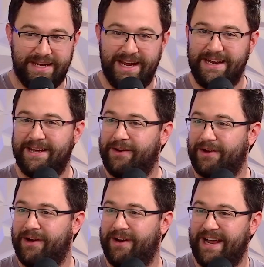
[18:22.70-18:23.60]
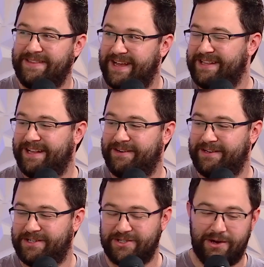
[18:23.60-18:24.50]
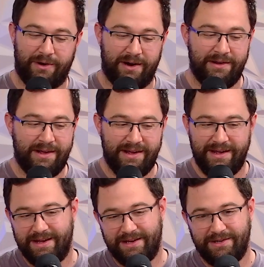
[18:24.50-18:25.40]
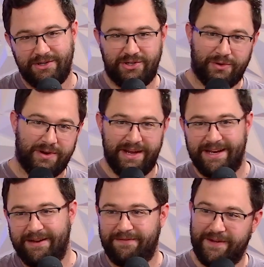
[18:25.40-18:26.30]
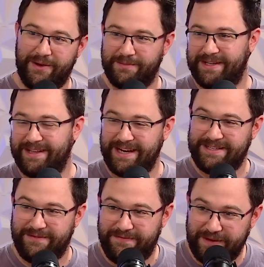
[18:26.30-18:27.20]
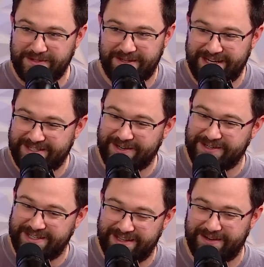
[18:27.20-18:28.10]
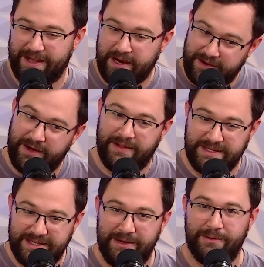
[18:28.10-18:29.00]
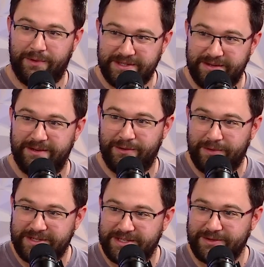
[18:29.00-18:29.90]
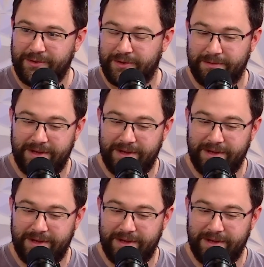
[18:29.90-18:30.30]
Indiegogo, and I think they literally just go on short indie films and like filter that search, and then they're like, oh, let's see who wants a score. And I'm